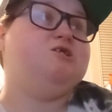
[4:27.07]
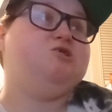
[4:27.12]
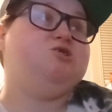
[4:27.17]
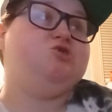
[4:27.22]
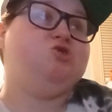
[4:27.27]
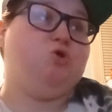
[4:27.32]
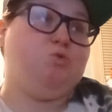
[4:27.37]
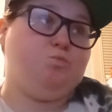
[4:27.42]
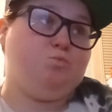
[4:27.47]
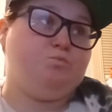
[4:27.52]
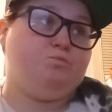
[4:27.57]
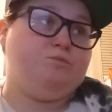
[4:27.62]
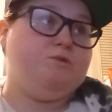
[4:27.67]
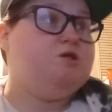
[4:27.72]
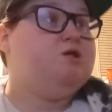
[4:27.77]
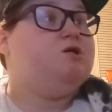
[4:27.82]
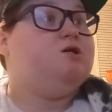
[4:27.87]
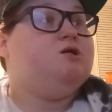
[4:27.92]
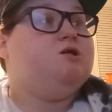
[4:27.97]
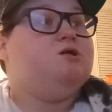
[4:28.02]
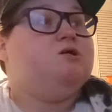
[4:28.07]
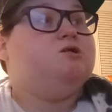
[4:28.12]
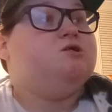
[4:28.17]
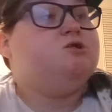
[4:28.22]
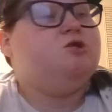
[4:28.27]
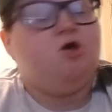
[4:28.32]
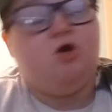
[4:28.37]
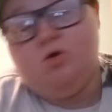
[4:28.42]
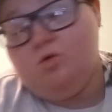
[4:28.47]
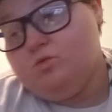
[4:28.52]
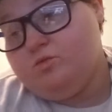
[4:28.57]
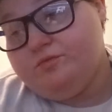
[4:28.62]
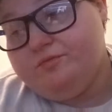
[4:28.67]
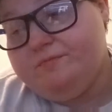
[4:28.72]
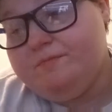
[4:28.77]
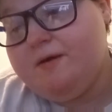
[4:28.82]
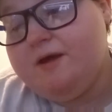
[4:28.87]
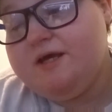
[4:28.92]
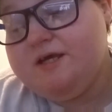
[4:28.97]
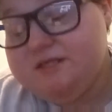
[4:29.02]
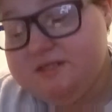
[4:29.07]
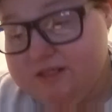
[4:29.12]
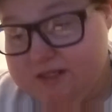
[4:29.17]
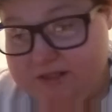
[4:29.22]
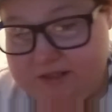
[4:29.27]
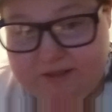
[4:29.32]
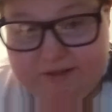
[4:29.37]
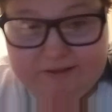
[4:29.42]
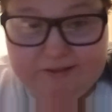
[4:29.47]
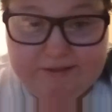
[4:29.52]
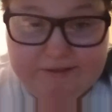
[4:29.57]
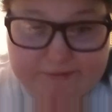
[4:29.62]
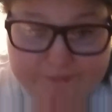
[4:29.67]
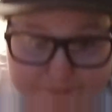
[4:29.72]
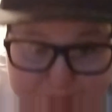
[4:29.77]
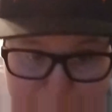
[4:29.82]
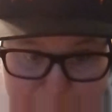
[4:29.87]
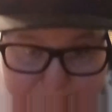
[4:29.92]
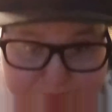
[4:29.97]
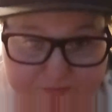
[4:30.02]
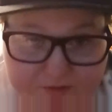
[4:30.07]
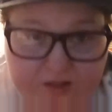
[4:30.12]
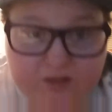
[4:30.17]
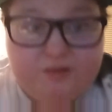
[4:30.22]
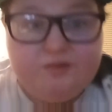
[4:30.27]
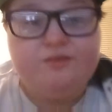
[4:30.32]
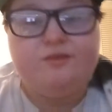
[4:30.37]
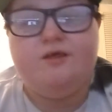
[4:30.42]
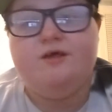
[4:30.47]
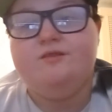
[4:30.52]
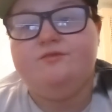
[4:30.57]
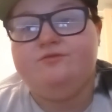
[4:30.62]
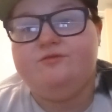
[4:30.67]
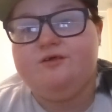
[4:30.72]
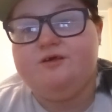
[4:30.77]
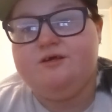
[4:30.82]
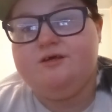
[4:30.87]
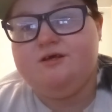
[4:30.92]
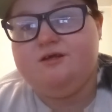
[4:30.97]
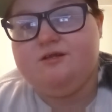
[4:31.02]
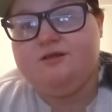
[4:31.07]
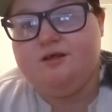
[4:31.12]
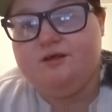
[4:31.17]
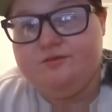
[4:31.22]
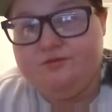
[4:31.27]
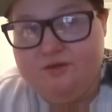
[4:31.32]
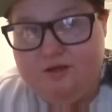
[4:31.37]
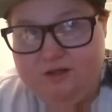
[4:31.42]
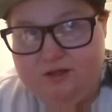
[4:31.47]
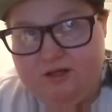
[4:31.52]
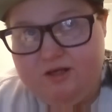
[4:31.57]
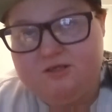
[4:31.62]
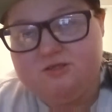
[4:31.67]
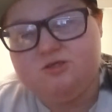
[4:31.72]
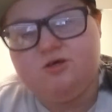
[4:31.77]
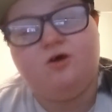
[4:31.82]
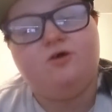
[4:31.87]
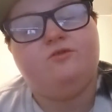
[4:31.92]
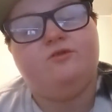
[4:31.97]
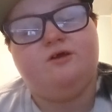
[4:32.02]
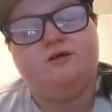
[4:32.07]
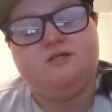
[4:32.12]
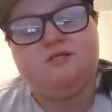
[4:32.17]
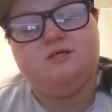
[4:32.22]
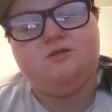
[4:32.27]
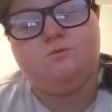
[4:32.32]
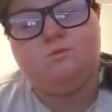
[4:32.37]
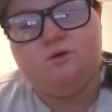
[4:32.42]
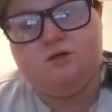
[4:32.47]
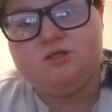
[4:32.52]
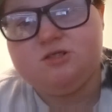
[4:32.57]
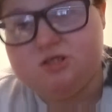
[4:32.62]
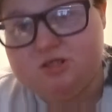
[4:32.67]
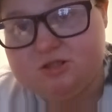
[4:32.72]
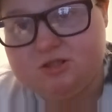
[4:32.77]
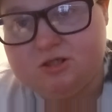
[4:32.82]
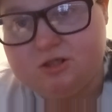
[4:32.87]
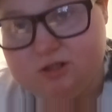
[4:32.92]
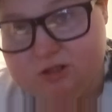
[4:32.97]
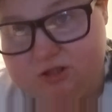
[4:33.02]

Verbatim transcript: So, no, basically, and then the next song they did was Sister